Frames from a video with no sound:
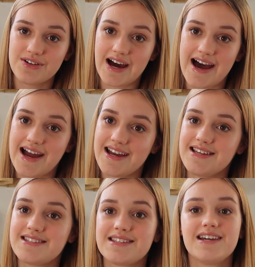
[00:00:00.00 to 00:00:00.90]
you
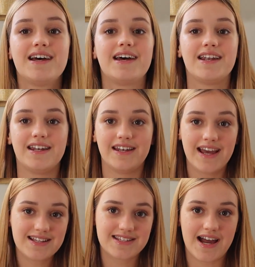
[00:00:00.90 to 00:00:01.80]
guys
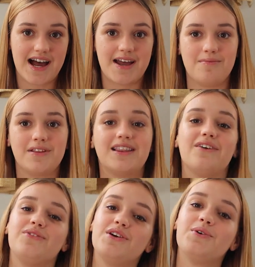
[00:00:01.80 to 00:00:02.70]
next time.
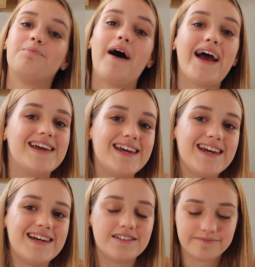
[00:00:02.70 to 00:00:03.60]
Love you.
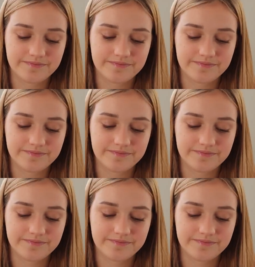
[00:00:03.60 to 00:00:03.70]
Bye.